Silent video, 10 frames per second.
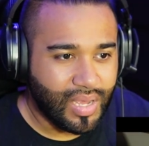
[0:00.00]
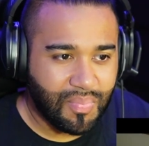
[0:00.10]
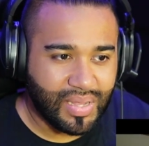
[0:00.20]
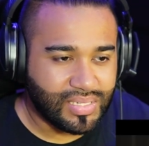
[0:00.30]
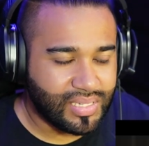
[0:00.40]

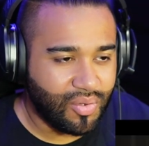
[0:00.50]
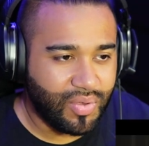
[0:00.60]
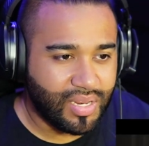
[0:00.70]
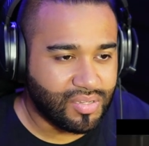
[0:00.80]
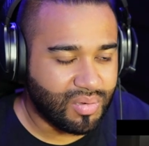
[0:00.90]
I'm about to say,
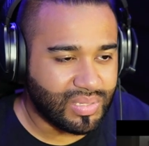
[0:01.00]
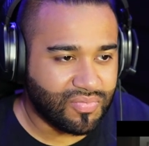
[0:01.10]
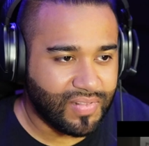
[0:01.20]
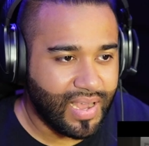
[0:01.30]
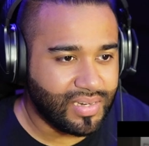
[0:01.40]
we didn't talk
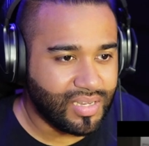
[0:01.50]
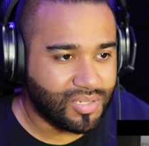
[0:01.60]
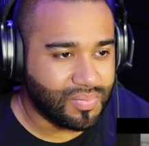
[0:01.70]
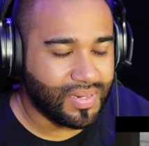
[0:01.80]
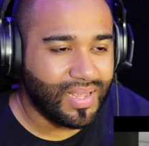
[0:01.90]
about the Flying
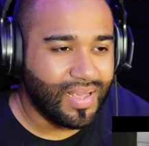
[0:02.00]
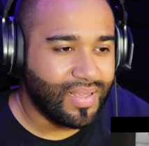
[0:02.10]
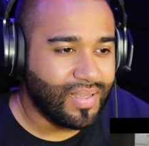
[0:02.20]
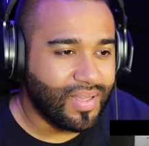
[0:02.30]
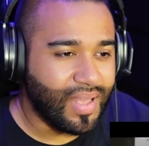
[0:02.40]
Dutchman.
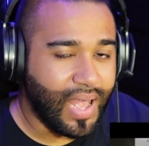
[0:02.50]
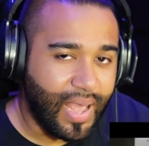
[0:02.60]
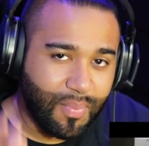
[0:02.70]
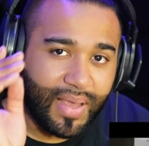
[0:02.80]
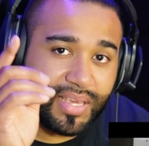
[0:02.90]

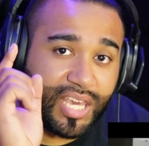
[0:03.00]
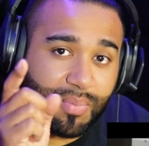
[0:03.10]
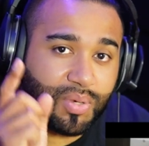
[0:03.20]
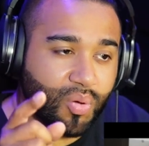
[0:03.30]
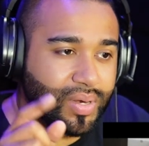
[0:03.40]
Hey, man,
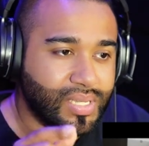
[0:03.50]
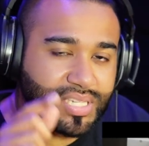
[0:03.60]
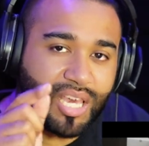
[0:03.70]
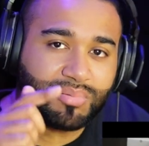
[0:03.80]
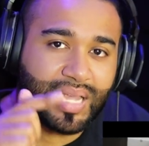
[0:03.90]
keep doing
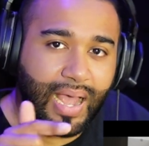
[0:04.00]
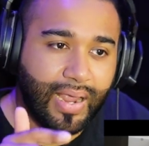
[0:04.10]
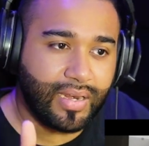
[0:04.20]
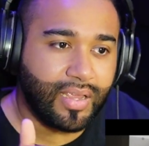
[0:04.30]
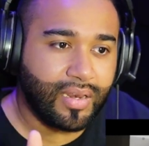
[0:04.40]
this. Keep
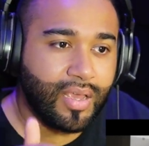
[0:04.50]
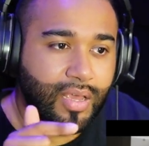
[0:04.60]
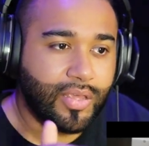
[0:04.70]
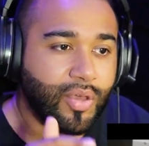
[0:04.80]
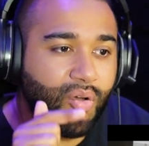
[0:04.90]
tying in
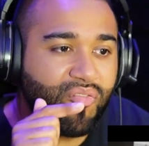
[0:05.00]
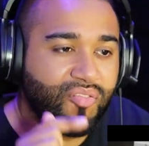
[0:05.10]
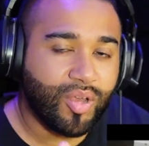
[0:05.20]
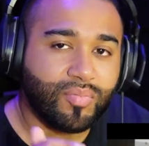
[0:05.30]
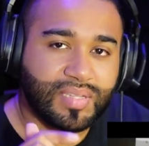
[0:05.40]
your
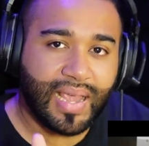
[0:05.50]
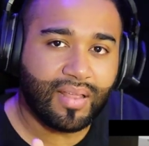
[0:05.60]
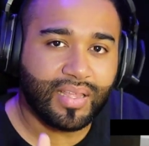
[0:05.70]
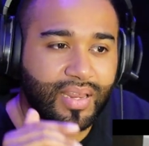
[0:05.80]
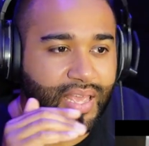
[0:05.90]
film
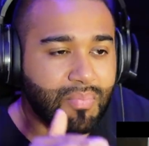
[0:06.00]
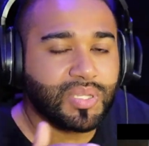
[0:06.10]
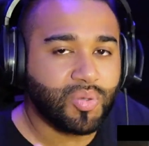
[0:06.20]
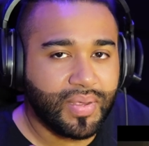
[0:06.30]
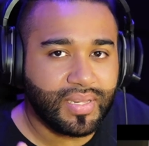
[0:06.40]
talent in
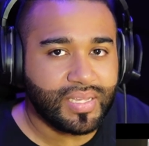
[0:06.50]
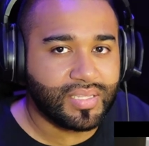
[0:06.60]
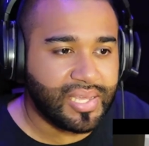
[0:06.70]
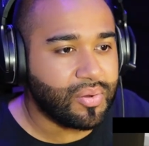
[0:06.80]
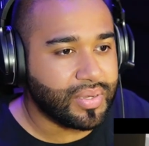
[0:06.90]
between
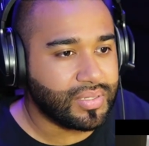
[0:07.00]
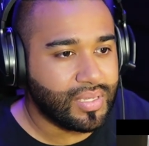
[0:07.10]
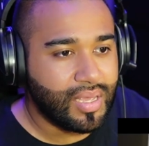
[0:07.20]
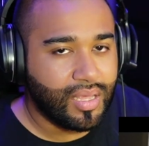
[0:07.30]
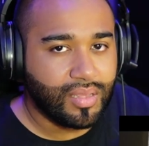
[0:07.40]
these
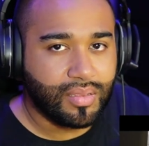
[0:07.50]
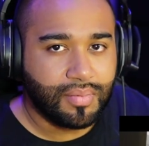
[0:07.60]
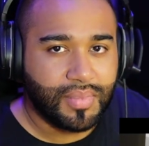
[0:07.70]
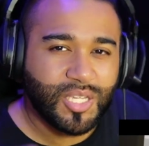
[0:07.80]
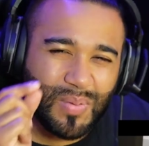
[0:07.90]
theories.
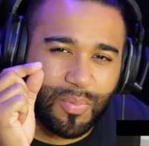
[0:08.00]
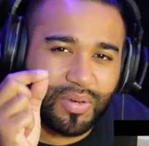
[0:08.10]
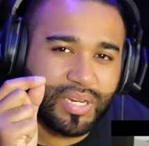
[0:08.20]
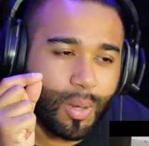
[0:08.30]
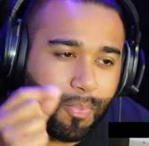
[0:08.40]
These
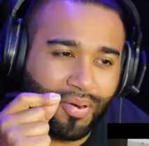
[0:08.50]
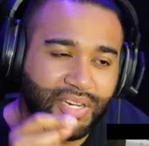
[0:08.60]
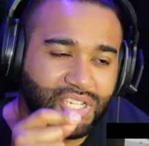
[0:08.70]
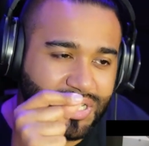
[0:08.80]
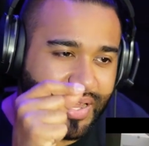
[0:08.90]
people need to
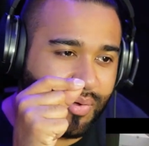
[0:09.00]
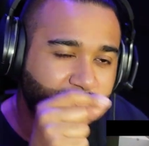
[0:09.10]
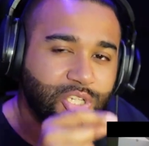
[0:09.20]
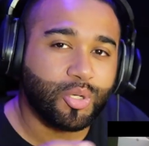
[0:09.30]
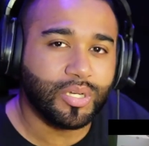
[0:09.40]
appreciate
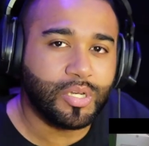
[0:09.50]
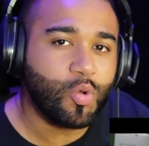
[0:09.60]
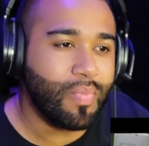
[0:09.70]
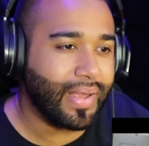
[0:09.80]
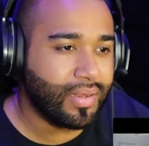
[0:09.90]
what you can
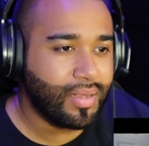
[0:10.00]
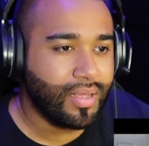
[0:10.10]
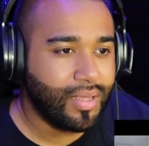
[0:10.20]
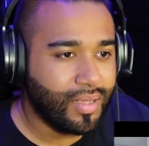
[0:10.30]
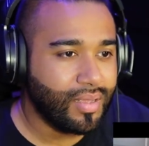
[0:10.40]
do, man.
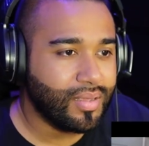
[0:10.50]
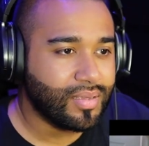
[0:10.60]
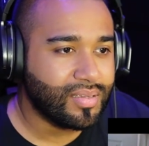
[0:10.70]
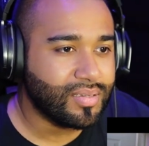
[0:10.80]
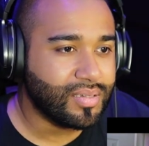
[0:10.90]

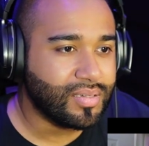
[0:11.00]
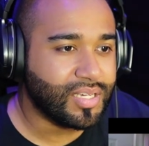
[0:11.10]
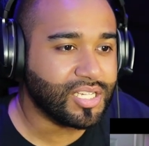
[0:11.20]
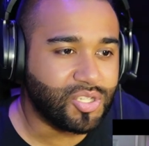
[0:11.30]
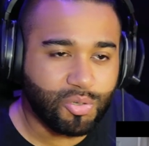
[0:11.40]

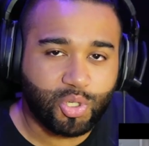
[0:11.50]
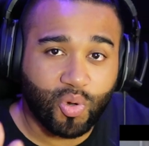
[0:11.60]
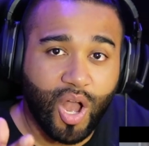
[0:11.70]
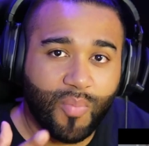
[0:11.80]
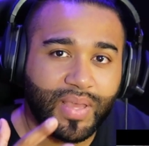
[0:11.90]
Because you
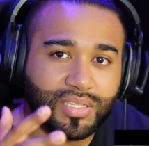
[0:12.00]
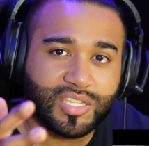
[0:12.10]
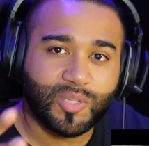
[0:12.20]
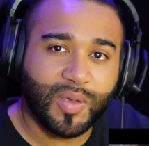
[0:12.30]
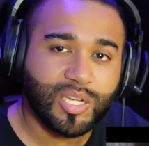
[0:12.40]
draw me
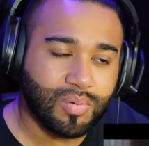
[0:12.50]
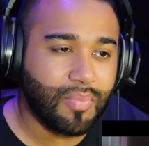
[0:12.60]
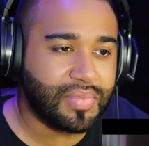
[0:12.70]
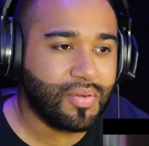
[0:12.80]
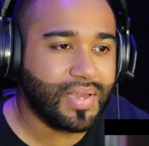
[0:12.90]
into the
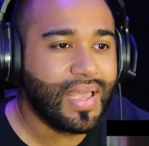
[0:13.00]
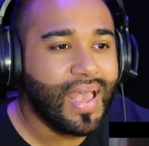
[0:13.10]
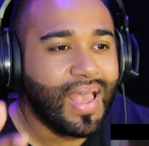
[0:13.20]
SpongeBob theory.